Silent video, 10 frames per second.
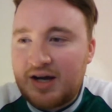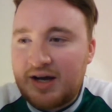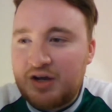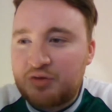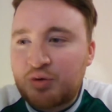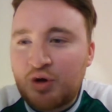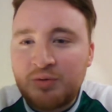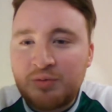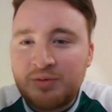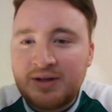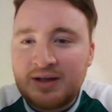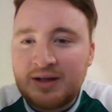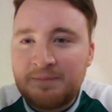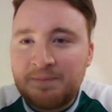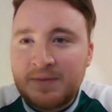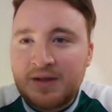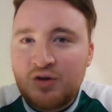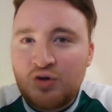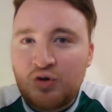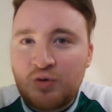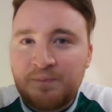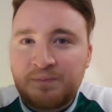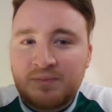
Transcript: it's probably you know